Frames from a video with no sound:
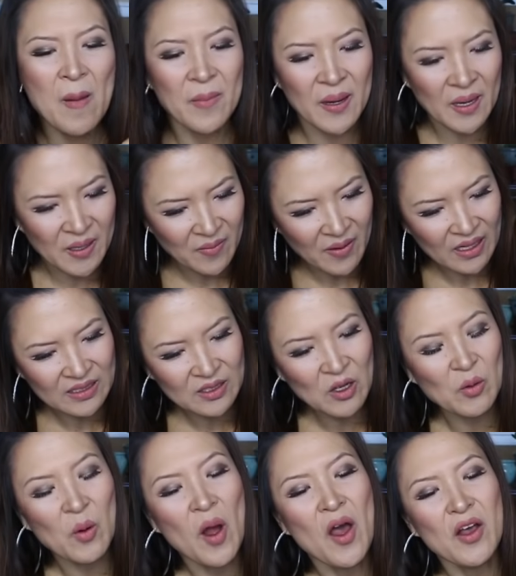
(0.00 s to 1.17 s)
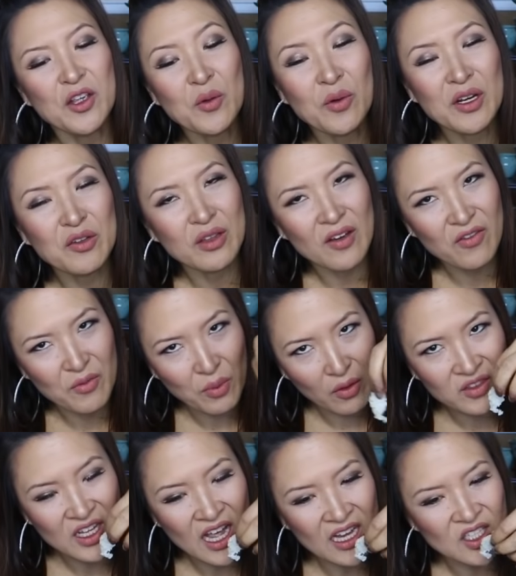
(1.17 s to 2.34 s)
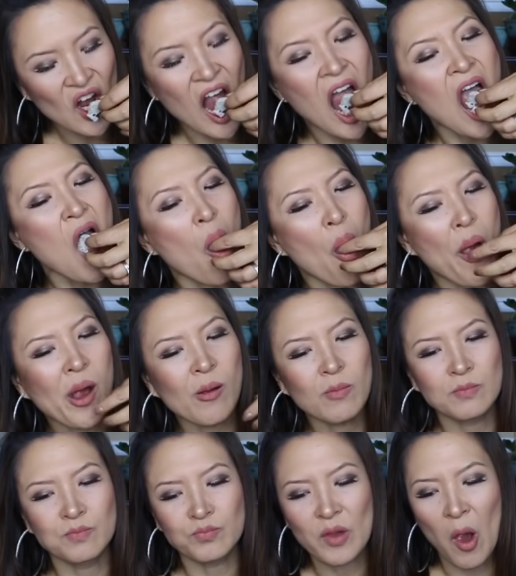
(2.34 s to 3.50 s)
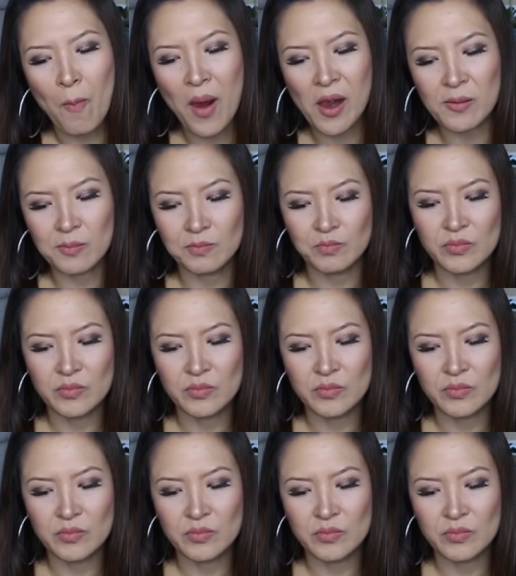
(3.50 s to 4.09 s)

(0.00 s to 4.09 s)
But anyway, so you want to do that for both sides, okay? But